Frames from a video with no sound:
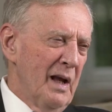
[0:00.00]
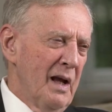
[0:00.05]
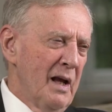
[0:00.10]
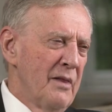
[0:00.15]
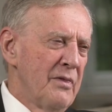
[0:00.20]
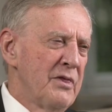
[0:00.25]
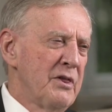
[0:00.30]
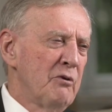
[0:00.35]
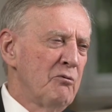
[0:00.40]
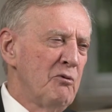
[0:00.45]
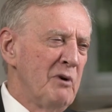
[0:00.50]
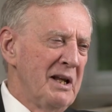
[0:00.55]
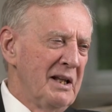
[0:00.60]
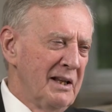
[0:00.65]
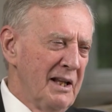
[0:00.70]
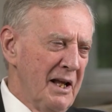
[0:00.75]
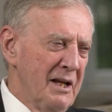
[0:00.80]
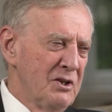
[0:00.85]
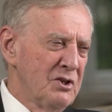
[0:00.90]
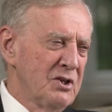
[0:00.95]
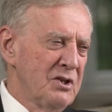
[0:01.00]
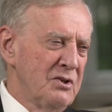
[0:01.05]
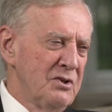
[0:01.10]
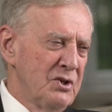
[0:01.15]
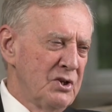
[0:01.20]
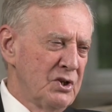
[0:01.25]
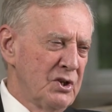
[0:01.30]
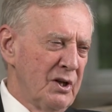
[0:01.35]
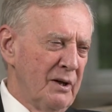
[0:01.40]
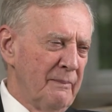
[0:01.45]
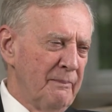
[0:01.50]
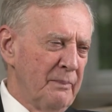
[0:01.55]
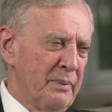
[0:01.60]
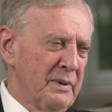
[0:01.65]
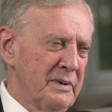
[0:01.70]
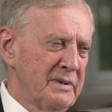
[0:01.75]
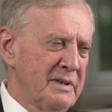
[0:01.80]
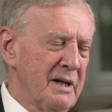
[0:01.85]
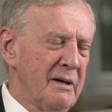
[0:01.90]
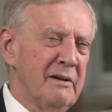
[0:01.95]
The relationship,
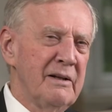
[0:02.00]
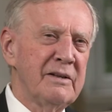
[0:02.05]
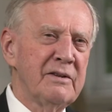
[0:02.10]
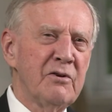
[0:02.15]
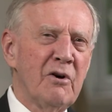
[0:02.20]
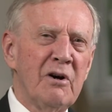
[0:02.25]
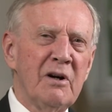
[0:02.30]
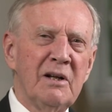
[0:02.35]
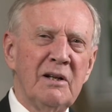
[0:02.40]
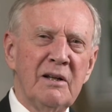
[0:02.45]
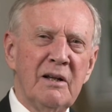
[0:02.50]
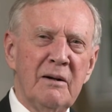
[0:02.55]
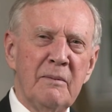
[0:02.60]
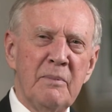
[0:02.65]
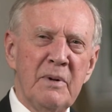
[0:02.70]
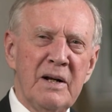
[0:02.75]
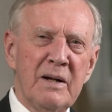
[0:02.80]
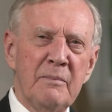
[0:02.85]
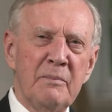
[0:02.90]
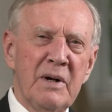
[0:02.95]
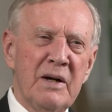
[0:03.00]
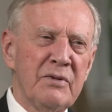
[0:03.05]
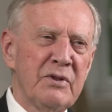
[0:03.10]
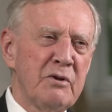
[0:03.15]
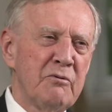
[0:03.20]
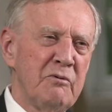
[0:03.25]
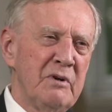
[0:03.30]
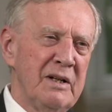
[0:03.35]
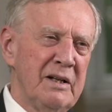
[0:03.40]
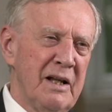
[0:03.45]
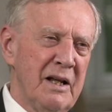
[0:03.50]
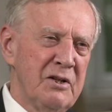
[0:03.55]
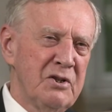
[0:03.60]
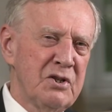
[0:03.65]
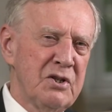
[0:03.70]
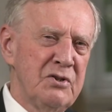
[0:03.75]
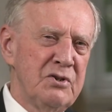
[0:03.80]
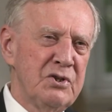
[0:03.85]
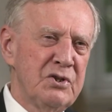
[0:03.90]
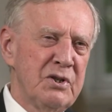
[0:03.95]
talk a little bit about the
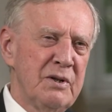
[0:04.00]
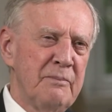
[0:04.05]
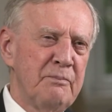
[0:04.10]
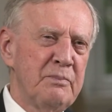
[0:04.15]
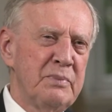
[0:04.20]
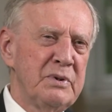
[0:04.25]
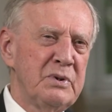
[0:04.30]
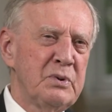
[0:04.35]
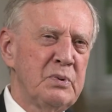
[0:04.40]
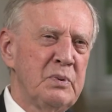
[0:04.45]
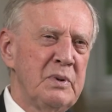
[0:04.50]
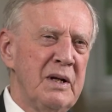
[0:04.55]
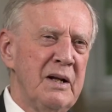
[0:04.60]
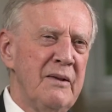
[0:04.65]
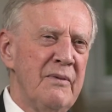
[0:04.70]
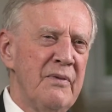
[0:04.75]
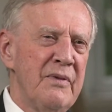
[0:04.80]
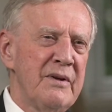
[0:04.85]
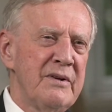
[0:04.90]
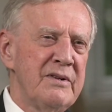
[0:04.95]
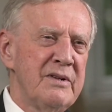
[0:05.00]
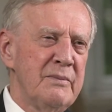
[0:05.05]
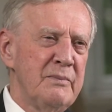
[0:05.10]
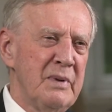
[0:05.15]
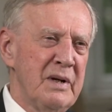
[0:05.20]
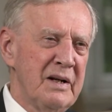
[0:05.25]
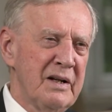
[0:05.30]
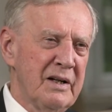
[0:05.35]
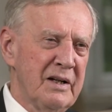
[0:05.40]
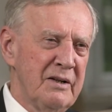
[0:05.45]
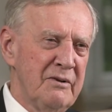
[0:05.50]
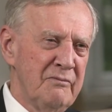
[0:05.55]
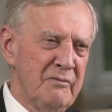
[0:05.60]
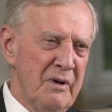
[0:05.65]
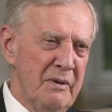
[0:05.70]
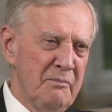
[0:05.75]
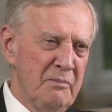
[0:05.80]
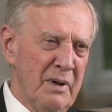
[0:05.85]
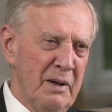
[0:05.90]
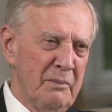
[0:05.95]
relationship between the Dominican
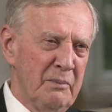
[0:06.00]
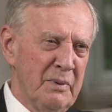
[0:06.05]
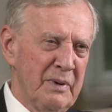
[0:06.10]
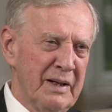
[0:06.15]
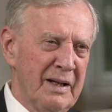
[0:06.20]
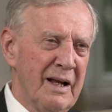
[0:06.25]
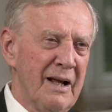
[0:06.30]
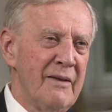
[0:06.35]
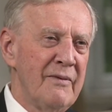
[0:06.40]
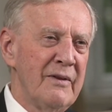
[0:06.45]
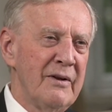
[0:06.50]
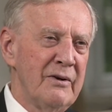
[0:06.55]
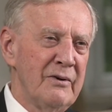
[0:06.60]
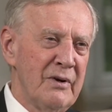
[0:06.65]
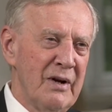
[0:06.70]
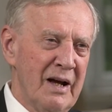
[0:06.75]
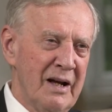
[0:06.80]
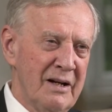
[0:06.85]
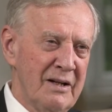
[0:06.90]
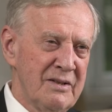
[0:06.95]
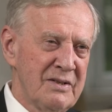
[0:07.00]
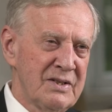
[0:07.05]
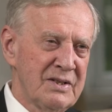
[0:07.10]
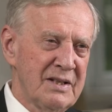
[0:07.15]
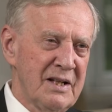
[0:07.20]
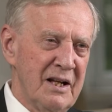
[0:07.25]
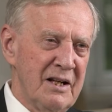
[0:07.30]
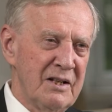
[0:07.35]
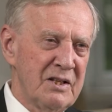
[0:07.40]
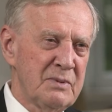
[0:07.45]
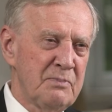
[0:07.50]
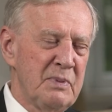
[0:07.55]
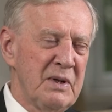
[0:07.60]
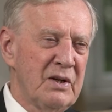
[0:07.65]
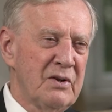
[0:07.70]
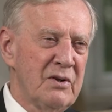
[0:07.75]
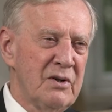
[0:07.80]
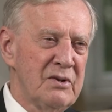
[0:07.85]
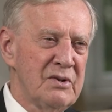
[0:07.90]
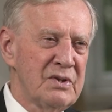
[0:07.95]
Republic and the United States,
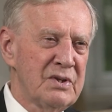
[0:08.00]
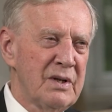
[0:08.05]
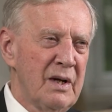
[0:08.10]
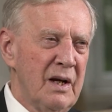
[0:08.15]
because